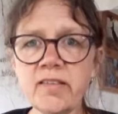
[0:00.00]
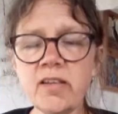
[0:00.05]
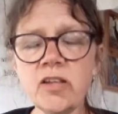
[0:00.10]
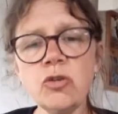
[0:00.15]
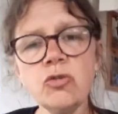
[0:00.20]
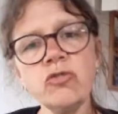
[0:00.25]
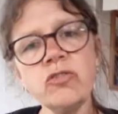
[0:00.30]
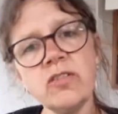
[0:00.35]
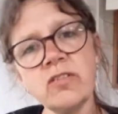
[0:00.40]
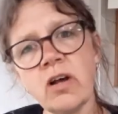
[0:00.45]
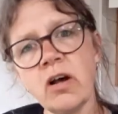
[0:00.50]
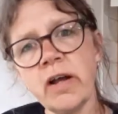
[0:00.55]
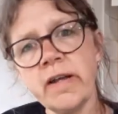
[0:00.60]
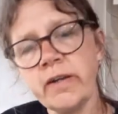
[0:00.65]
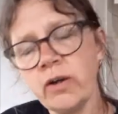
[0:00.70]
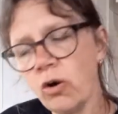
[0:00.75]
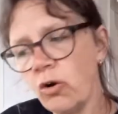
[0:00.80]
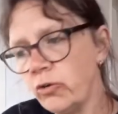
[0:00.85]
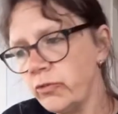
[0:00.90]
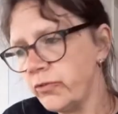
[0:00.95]
your
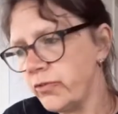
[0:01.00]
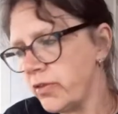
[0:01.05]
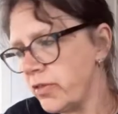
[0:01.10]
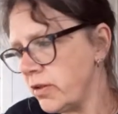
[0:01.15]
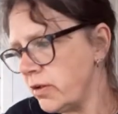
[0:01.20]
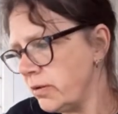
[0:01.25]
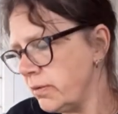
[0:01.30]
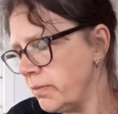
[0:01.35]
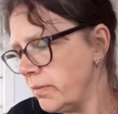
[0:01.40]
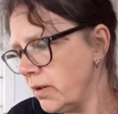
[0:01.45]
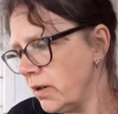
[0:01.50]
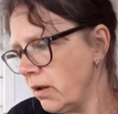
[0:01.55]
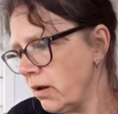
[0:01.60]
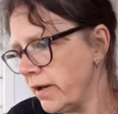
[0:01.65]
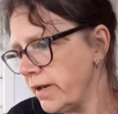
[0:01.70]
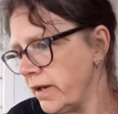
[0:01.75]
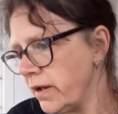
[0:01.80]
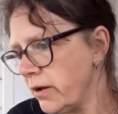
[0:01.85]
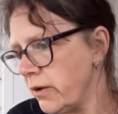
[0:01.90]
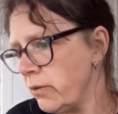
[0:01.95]
design onto the
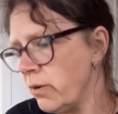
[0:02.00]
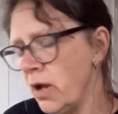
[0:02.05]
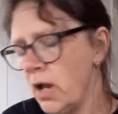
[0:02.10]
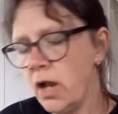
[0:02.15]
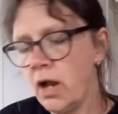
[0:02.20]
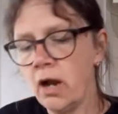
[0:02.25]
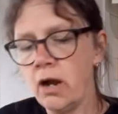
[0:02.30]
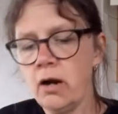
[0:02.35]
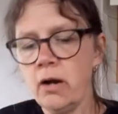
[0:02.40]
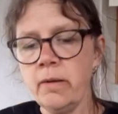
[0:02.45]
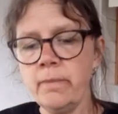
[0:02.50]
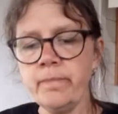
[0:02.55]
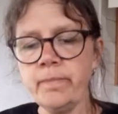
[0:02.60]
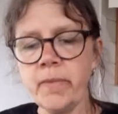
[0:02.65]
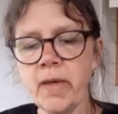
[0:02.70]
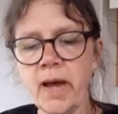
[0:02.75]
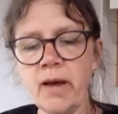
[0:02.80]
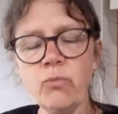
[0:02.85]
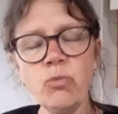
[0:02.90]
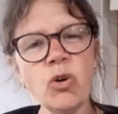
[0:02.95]
lino,
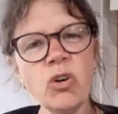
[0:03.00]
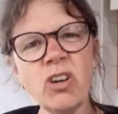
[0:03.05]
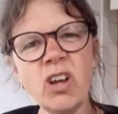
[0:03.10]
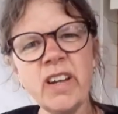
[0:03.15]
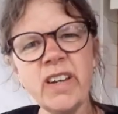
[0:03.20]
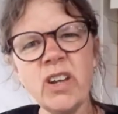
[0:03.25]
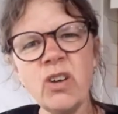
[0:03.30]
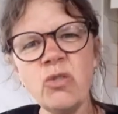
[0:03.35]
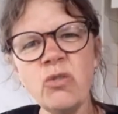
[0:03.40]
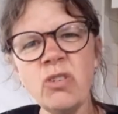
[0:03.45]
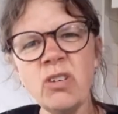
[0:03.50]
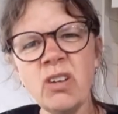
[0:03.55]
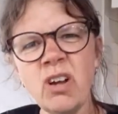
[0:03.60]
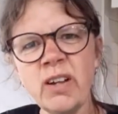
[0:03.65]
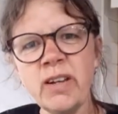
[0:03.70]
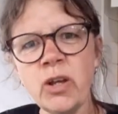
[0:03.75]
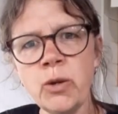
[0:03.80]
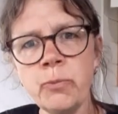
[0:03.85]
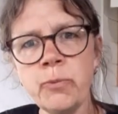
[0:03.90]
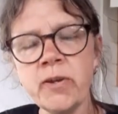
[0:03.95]
and what
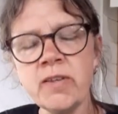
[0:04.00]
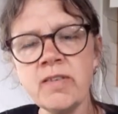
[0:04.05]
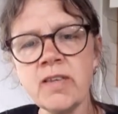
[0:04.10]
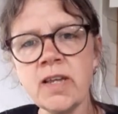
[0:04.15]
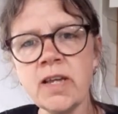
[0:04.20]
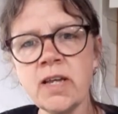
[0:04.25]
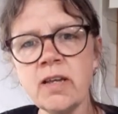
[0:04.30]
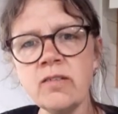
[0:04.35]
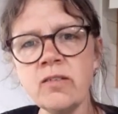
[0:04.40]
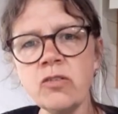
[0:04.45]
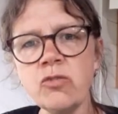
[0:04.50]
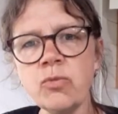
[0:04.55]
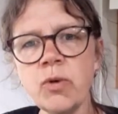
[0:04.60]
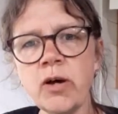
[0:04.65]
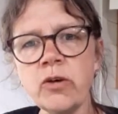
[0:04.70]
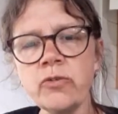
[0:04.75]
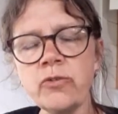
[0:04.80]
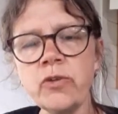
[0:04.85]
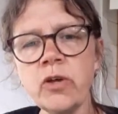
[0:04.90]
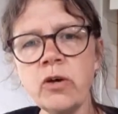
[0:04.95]
lino printing is as
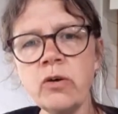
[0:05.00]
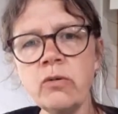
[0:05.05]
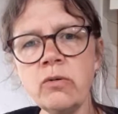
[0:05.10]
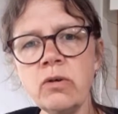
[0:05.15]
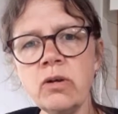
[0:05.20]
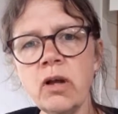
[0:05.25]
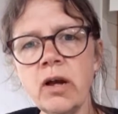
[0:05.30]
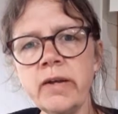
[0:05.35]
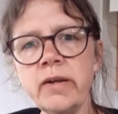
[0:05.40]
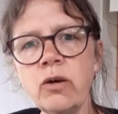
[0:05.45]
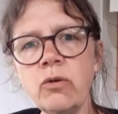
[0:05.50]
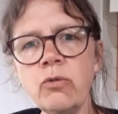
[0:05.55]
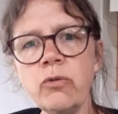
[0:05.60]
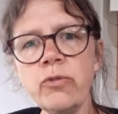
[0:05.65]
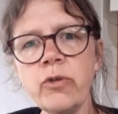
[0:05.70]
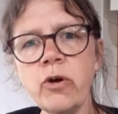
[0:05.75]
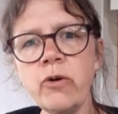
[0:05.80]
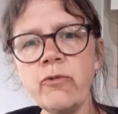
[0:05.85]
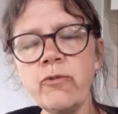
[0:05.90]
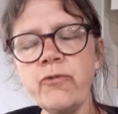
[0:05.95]
well. So lino,
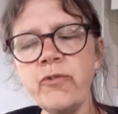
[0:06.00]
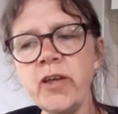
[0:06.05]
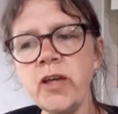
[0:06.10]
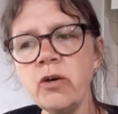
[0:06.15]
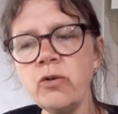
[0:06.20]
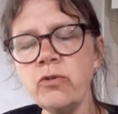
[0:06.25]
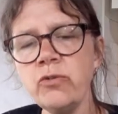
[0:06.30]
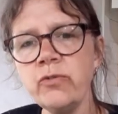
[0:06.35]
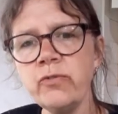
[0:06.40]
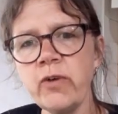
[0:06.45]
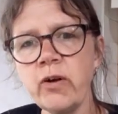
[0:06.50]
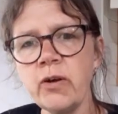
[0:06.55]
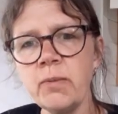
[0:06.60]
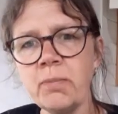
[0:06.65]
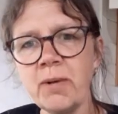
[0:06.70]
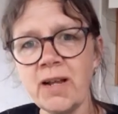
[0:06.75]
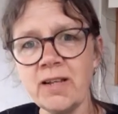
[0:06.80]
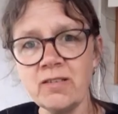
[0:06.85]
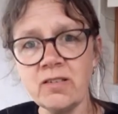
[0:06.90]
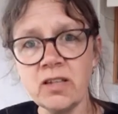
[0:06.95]
although it feels very
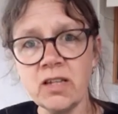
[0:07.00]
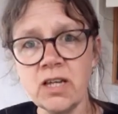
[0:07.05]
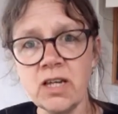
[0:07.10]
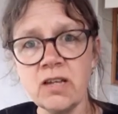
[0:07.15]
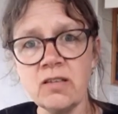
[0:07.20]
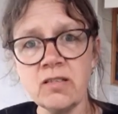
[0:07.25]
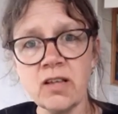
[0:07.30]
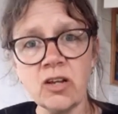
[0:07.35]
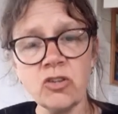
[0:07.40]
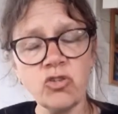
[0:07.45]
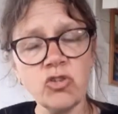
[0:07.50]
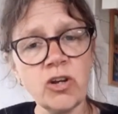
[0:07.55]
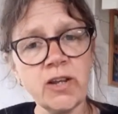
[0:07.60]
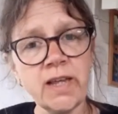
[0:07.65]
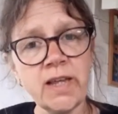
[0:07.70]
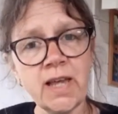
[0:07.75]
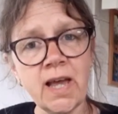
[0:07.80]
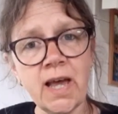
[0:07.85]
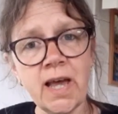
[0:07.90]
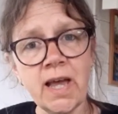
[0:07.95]
plasticky, is
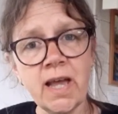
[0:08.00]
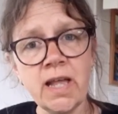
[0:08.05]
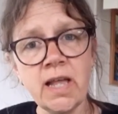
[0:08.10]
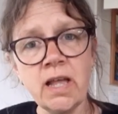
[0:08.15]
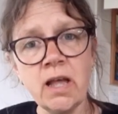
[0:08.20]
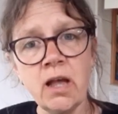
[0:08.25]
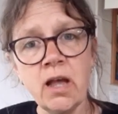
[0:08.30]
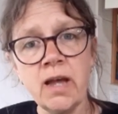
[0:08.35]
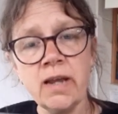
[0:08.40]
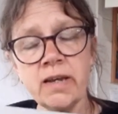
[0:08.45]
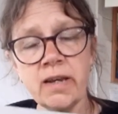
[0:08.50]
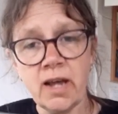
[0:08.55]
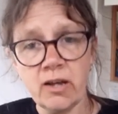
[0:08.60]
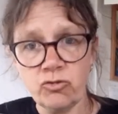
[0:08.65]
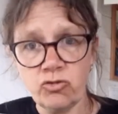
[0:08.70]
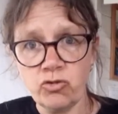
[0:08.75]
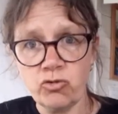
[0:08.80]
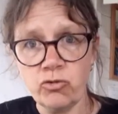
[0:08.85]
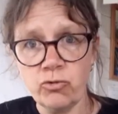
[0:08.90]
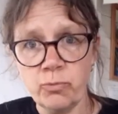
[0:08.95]
actually a
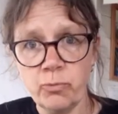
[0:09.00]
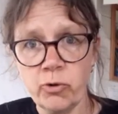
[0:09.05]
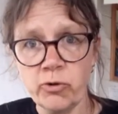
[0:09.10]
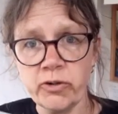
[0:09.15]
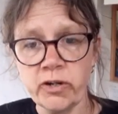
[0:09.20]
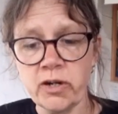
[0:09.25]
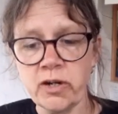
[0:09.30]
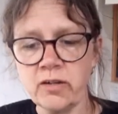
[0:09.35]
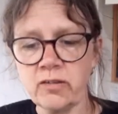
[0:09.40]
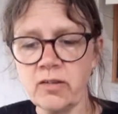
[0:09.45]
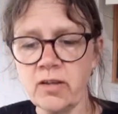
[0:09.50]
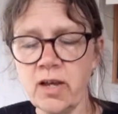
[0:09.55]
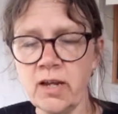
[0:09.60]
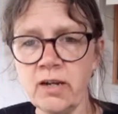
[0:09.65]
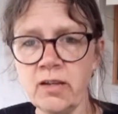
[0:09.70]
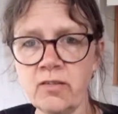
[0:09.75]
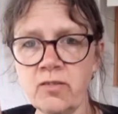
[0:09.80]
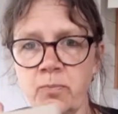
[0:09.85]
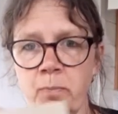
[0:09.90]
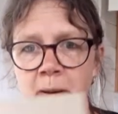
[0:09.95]
natural product
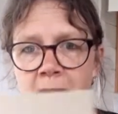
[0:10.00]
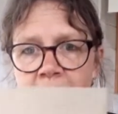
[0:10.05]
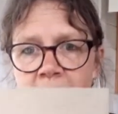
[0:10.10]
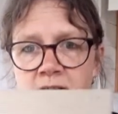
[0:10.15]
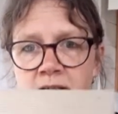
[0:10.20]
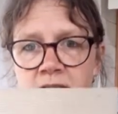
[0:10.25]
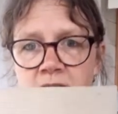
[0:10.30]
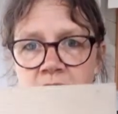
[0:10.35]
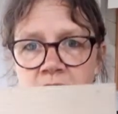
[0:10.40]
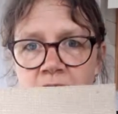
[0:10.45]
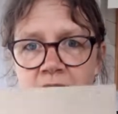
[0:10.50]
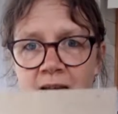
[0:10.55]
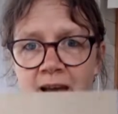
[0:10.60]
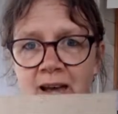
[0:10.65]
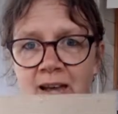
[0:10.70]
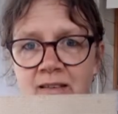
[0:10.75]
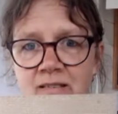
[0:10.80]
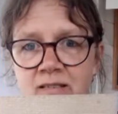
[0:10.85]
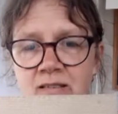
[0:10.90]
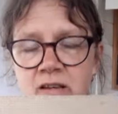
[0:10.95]
and it's backed in
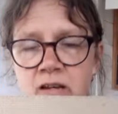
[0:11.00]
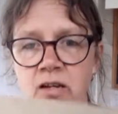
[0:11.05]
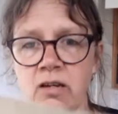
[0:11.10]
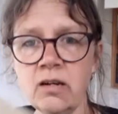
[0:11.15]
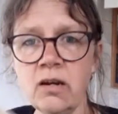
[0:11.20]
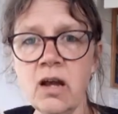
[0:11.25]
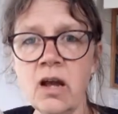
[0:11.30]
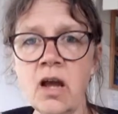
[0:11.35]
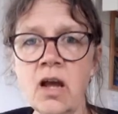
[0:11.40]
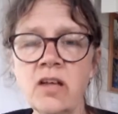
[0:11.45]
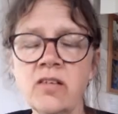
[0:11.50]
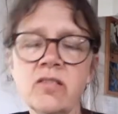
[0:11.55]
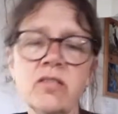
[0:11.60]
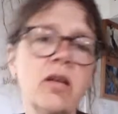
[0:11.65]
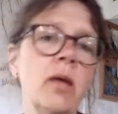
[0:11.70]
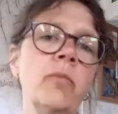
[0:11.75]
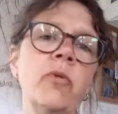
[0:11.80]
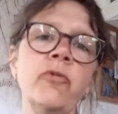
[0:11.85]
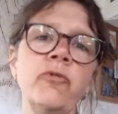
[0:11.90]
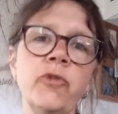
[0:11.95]
Hessian.
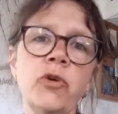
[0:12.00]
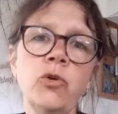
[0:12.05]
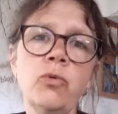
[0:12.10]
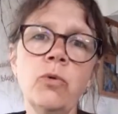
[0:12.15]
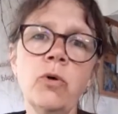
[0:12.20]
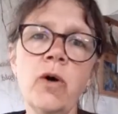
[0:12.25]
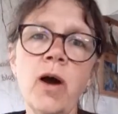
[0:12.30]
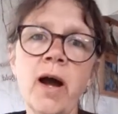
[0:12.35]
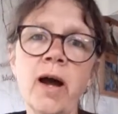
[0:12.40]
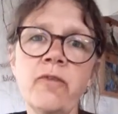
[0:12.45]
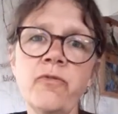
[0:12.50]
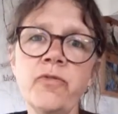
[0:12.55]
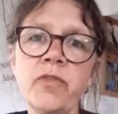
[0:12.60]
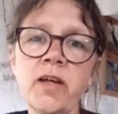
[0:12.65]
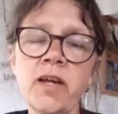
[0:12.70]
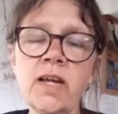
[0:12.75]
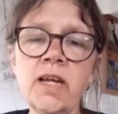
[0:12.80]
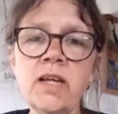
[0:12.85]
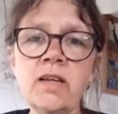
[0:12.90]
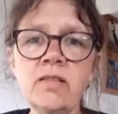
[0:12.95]
Some of you will have
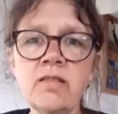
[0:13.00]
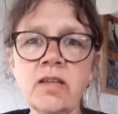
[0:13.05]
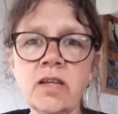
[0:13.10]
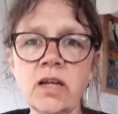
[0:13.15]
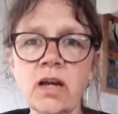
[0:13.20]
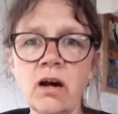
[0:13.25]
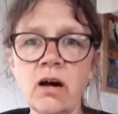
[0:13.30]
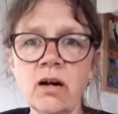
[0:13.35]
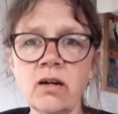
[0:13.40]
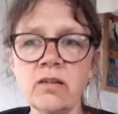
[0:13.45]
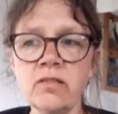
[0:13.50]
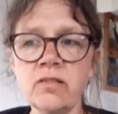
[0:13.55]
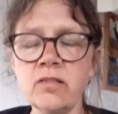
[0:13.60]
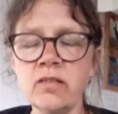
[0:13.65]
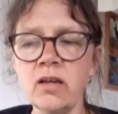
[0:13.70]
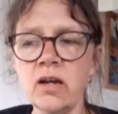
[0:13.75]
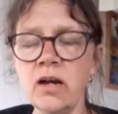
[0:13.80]
the easy cut